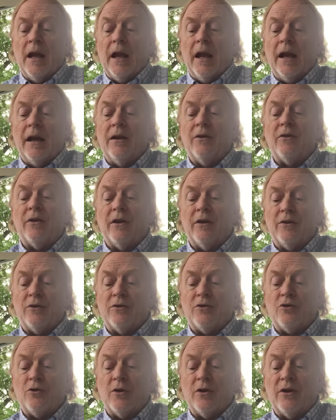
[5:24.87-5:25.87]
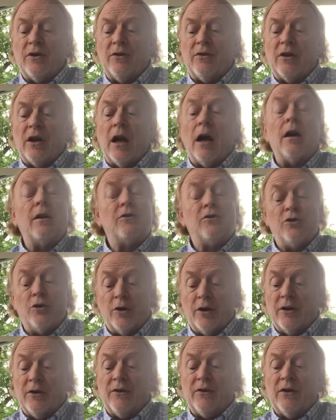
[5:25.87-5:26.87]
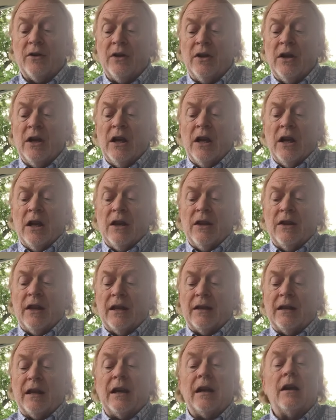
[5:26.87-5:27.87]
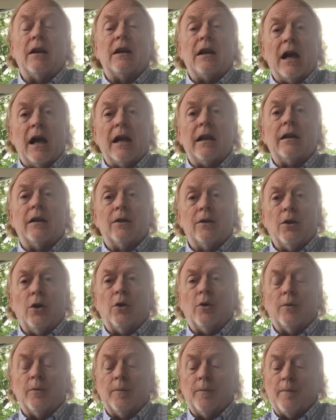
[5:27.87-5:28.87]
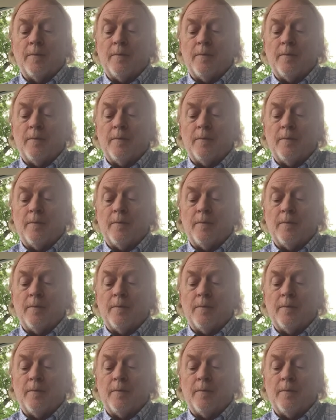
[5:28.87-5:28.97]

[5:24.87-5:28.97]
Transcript: It is an insurance, assurance that they are not alone.